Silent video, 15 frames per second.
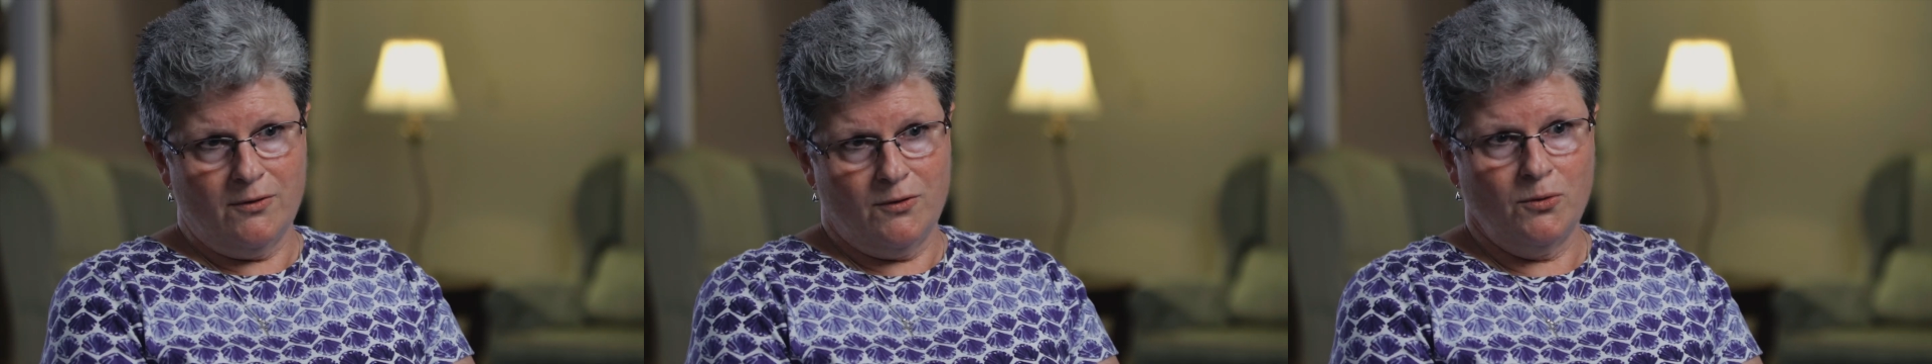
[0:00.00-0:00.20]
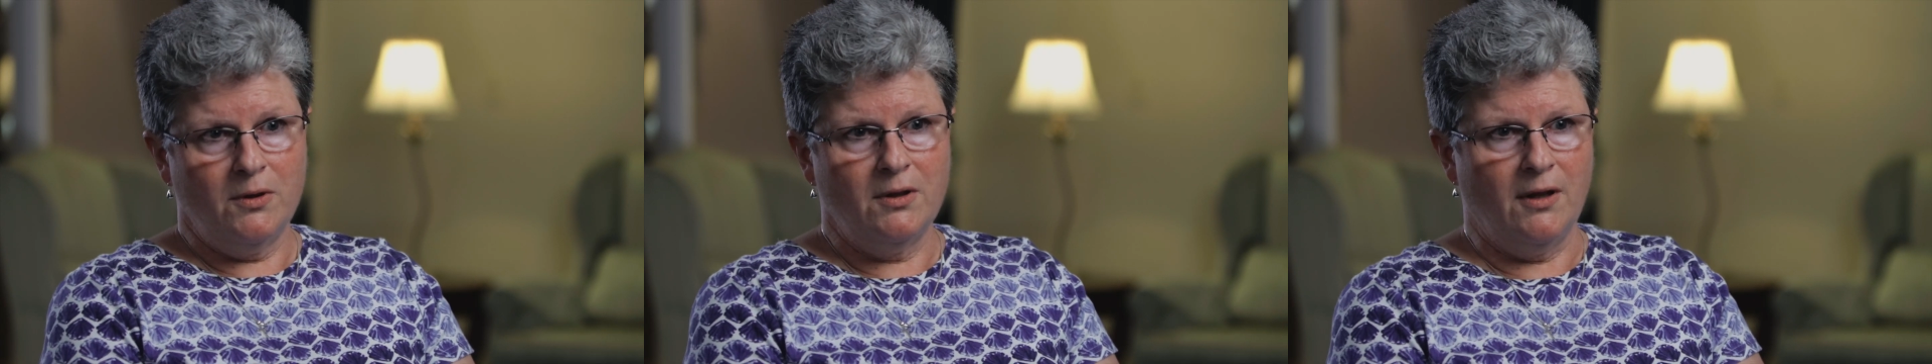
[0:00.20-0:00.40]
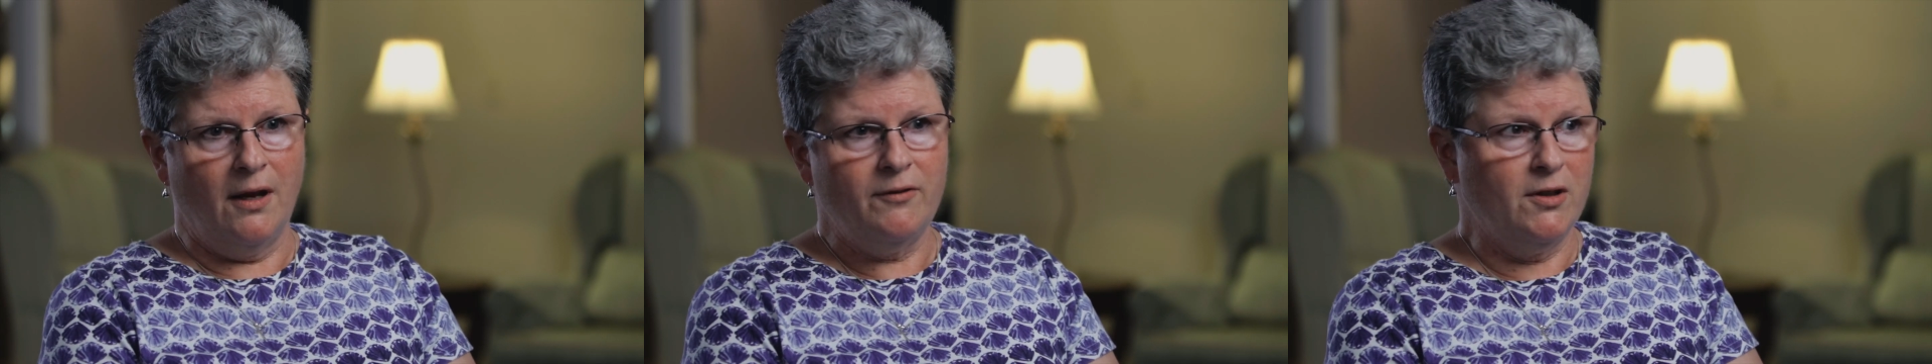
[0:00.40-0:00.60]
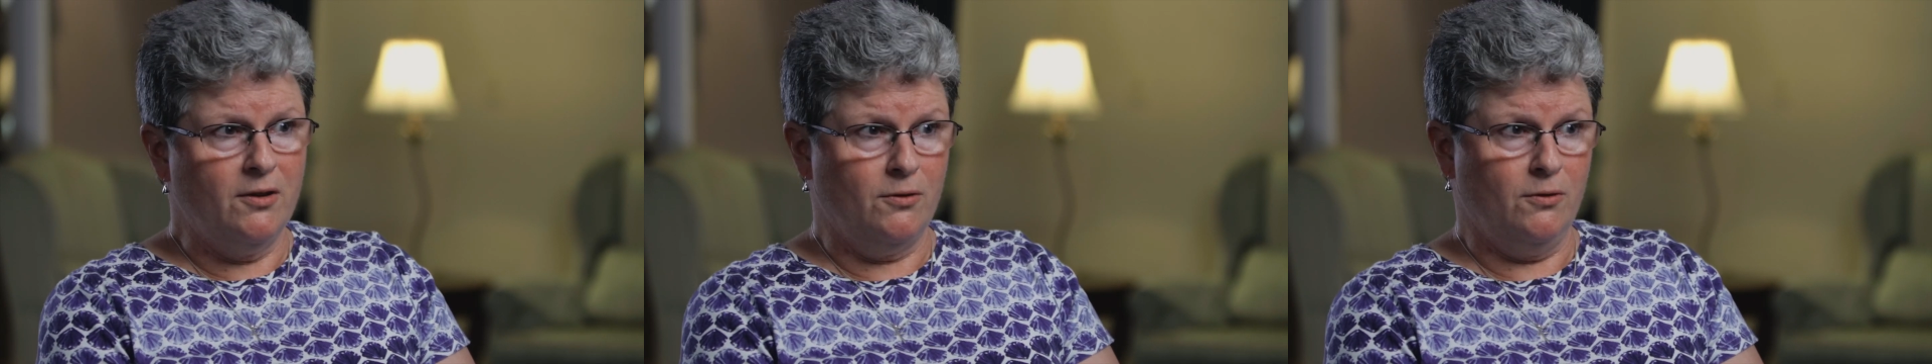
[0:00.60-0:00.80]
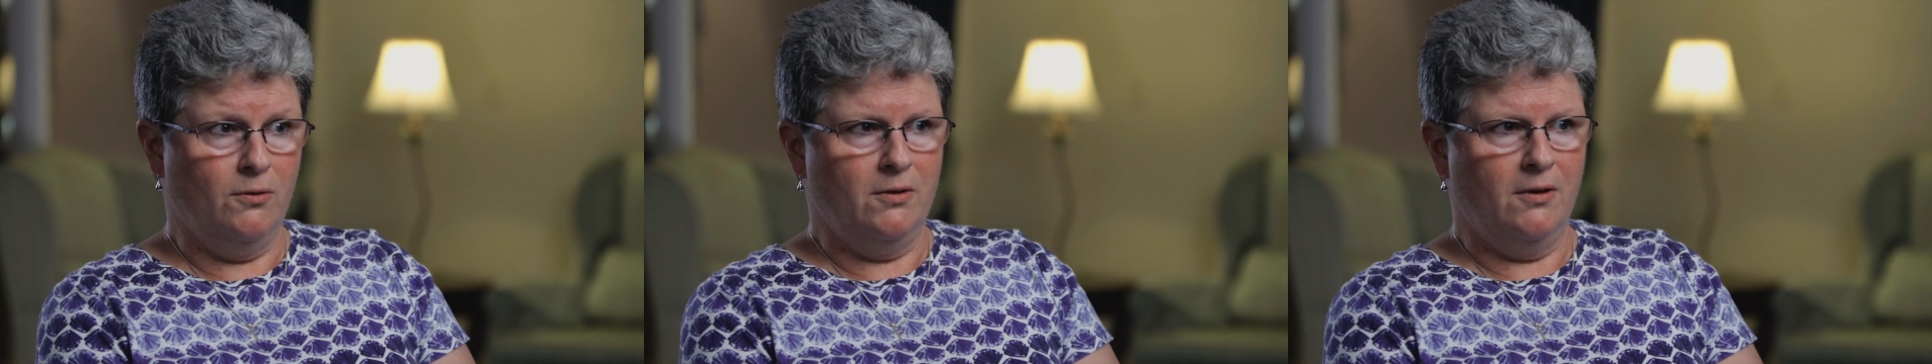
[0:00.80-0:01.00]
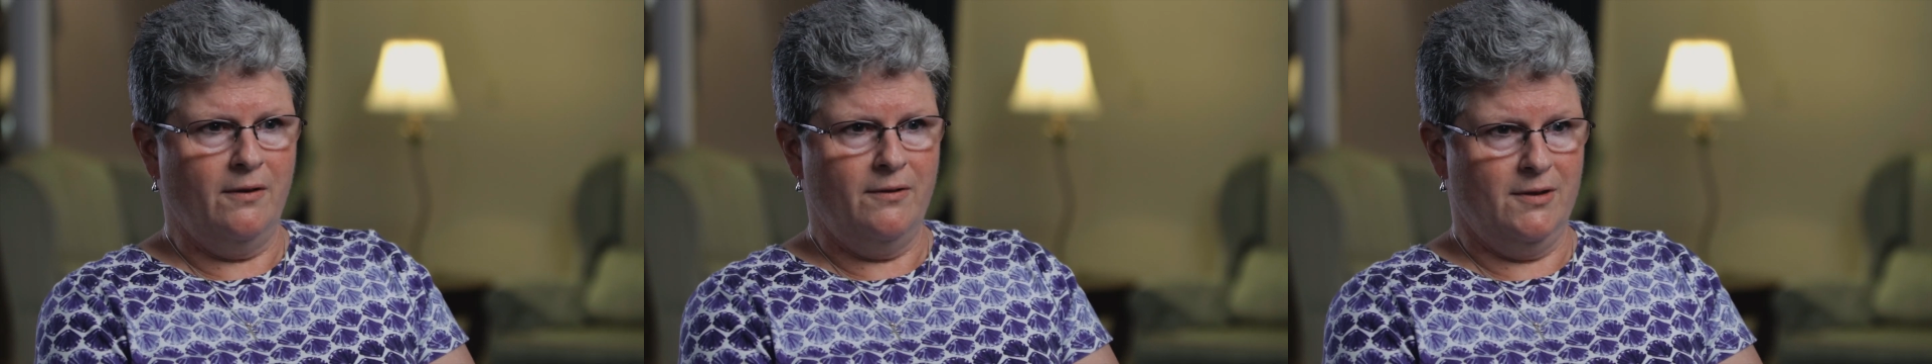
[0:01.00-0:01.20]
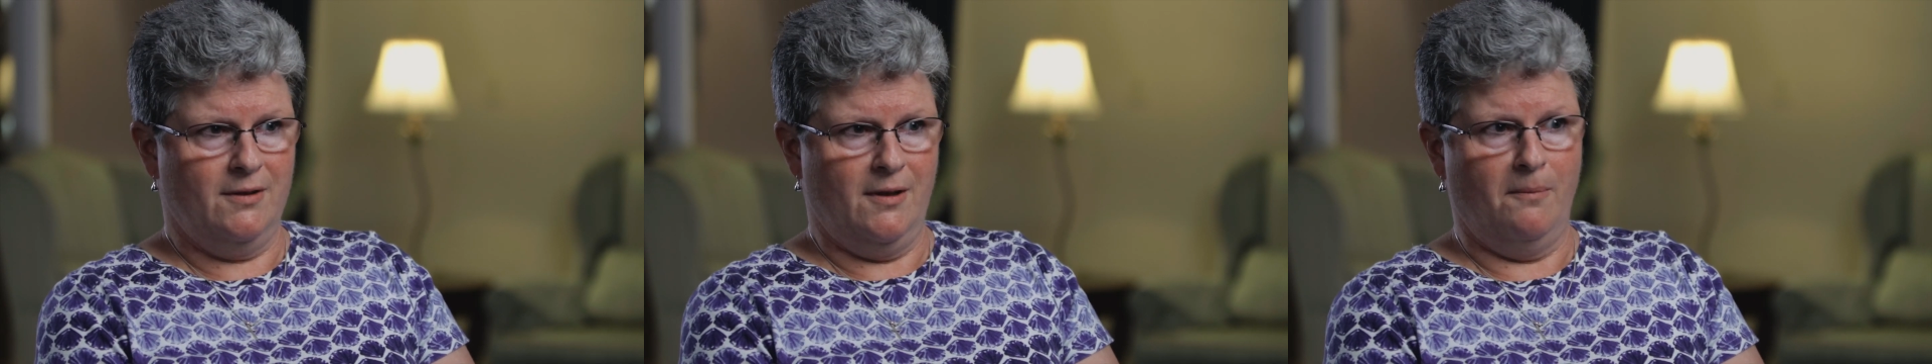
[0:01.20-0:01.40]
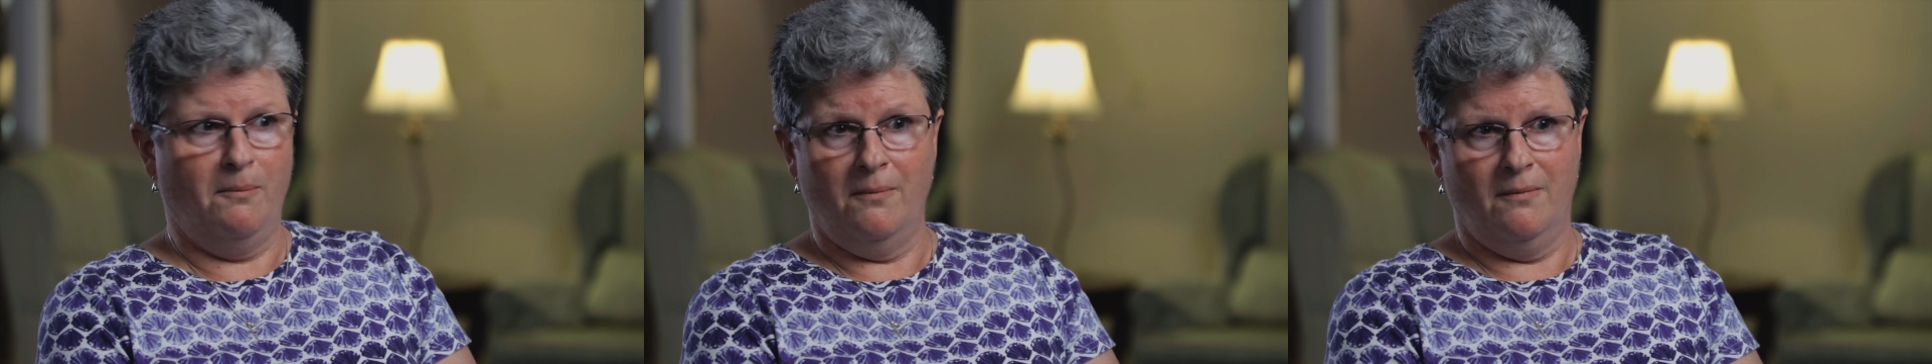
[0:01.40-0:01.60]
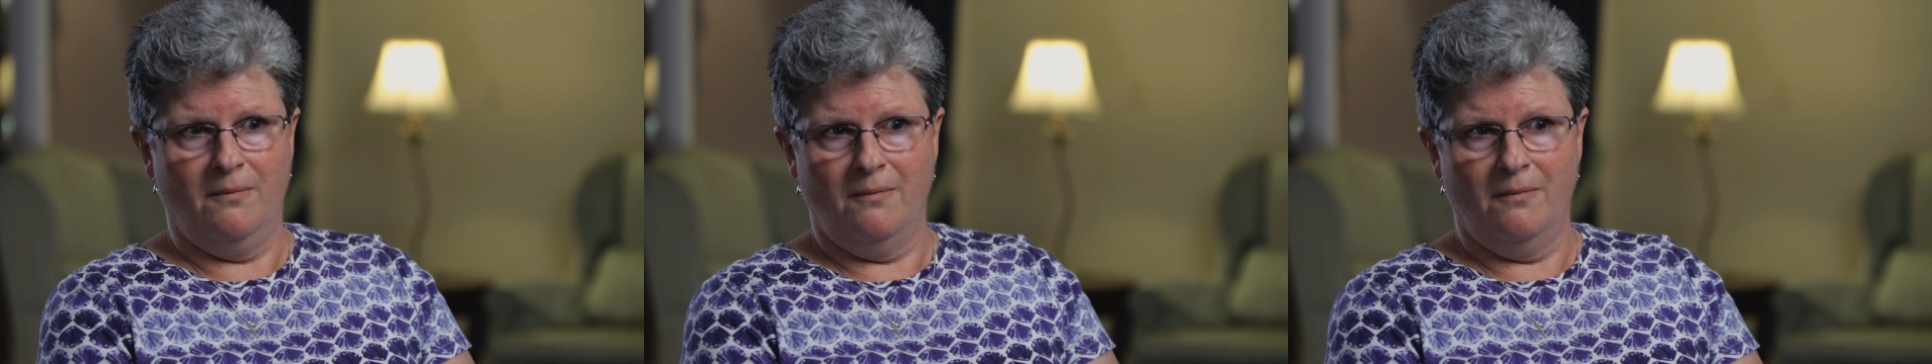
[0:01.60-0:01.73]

truly loved and their Lord loves them.